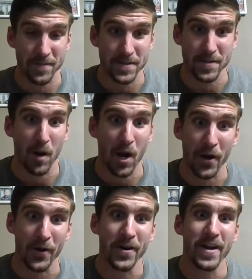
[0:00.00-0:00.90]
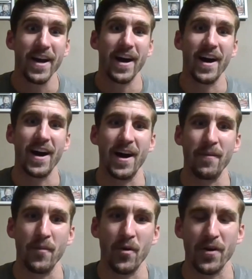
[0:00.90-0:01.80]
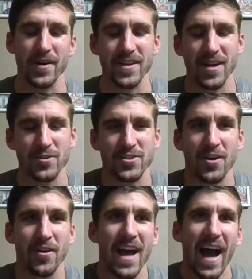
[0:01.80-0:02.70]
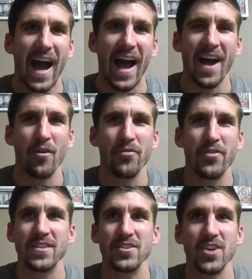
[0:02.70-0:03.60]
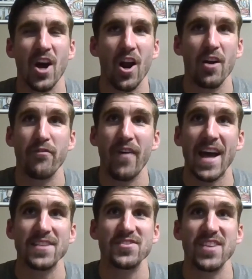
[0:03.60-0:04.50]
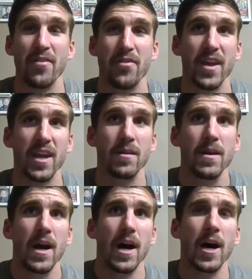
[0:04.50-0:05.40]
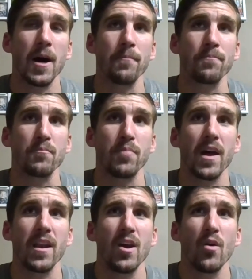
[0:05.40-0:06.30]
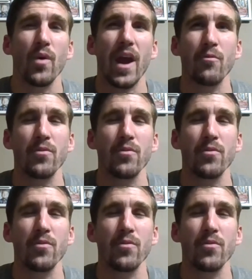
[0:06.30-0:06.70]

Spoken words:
tomorrow. So I don't think there's a hard, fast set thing. But what I